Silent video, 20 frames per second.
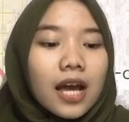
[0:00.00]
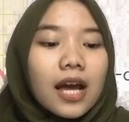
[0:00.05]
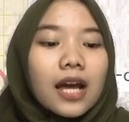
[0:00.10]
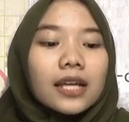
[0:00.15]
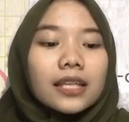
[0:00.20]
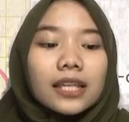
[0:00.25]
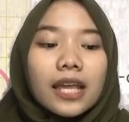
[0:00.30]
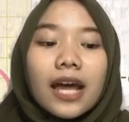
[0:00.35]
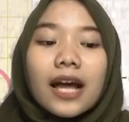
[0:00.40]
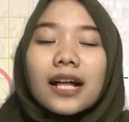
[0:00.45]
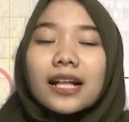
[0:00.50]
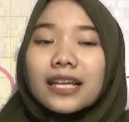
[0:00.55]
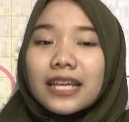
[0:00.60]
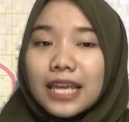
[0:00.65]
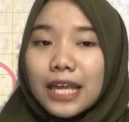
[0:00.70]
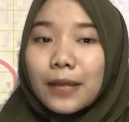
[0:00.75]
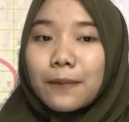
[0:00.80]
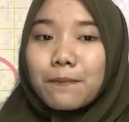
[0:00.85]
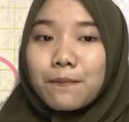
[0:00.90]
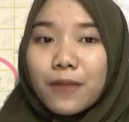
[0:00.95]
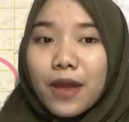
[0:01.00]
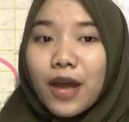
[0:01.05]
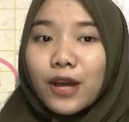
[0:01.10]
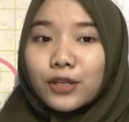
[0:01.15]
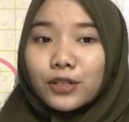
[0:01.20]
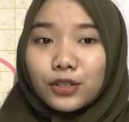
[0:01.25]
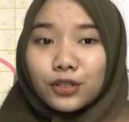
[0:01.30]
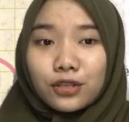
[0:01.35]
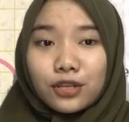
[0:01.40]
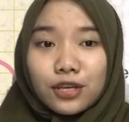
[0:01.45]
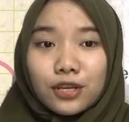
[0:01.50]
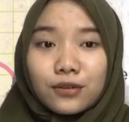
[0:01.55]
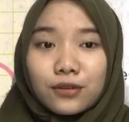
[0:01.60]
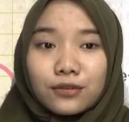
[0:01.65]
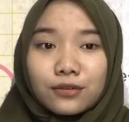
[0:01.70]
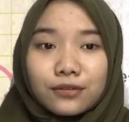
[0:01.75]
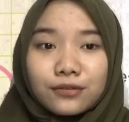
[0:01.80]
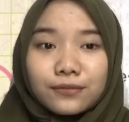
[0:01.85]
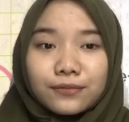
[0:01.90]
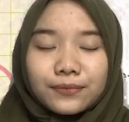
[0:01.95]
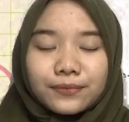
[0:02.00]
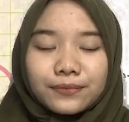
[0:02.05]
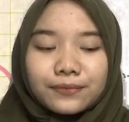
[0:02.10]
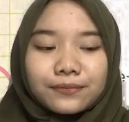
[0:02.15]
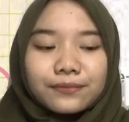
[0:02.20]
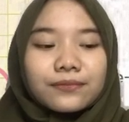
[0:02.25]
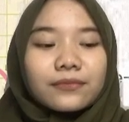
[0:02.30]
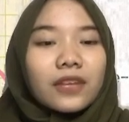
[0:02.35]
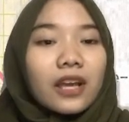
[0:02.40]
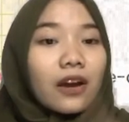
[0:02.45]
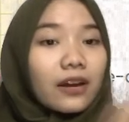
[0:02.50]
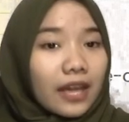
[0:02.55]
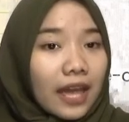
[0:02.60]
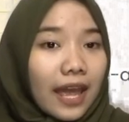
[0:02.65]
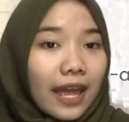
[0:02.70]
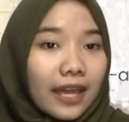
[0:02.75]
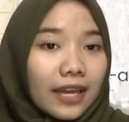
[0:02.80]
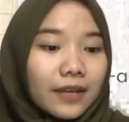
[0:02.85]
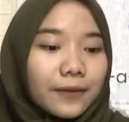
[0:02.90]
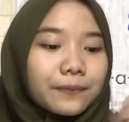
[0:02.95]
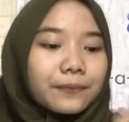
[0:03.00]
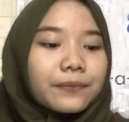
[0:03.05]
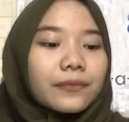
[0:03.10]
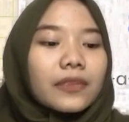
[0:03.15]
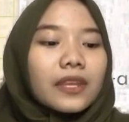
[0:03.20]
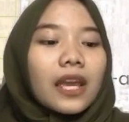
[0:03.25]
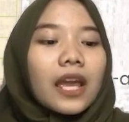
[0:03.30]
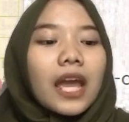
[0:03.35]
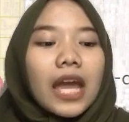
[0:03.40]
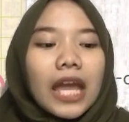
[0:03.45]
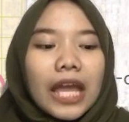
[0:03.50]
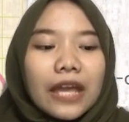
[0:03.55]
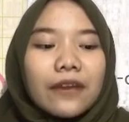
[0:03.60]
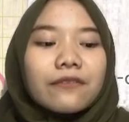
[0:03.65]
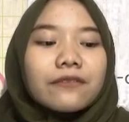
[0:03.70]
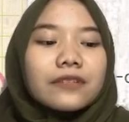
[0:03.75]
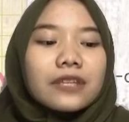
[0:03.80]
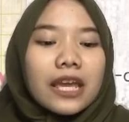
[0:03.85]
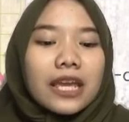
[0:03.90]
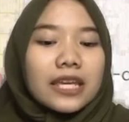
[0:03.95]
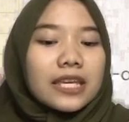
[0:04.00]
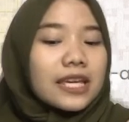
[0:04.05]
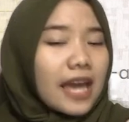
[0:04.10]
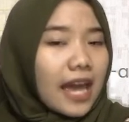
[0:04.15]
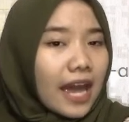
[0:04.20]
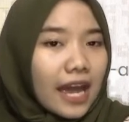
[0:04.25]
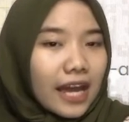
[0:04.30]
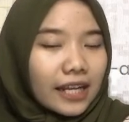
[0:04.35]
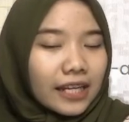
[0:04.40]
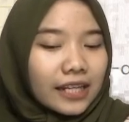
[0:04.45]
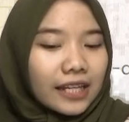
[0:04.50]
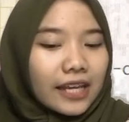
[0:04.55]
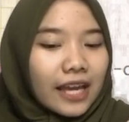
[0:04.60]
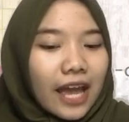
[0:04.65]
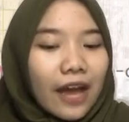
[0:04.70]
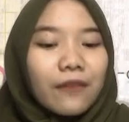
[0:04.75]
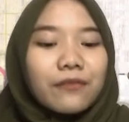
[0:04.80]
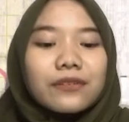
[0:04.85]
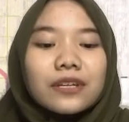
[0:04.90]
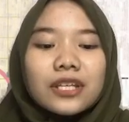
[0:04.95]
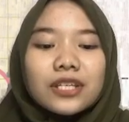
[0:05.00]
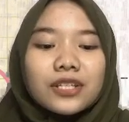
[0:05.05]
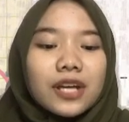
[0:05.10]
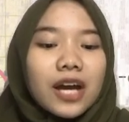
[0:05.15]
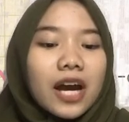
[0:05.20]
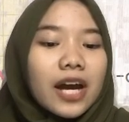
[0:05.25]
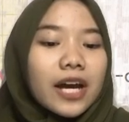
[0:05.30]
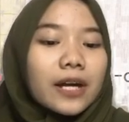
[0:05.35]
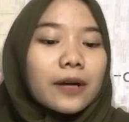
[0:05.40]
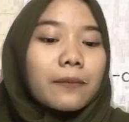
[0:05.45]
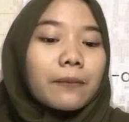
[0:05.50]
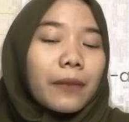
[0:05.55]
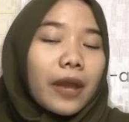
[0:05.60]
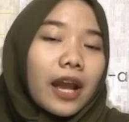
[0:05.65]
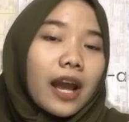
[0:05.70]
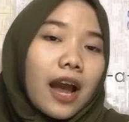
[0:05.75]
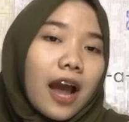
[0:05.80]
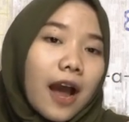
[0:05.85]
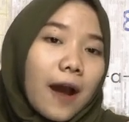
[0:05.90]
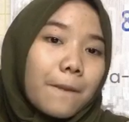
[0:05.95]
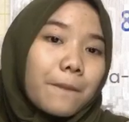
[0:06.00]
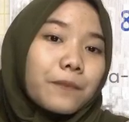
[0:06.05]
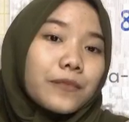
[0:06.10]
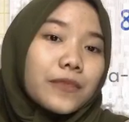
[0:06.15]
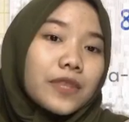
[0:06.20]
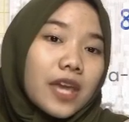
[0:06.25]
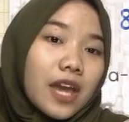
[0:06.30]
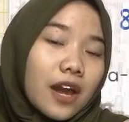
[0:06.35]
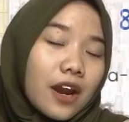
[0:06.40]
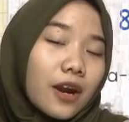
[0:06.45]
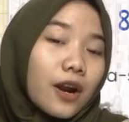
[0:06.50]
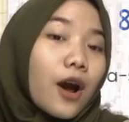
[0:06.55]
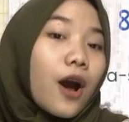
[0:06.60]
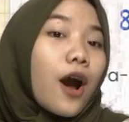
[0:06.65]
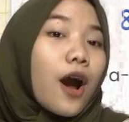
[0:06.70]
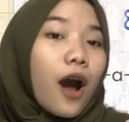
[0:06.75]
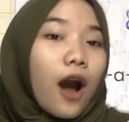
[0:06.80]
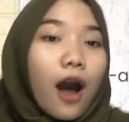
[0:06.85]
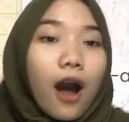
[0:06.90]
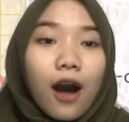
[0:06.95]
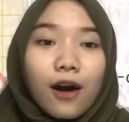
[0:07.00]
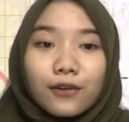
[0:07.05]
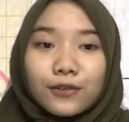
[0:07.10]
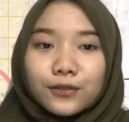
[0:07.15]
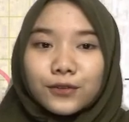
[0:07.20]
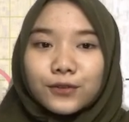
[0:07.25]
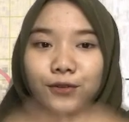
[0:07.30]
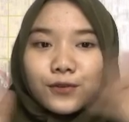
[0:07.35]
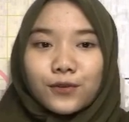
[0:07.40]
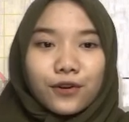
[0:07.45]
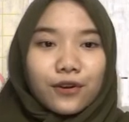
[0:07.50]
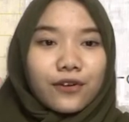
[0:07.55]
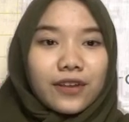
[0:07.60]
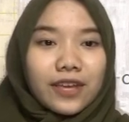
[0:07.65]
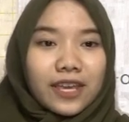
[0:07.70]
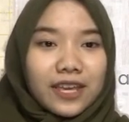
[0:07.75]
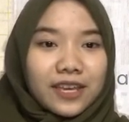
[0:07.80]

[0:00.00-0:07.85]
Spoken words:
tell it back to you. Okay? If they can, have the child make up their own story.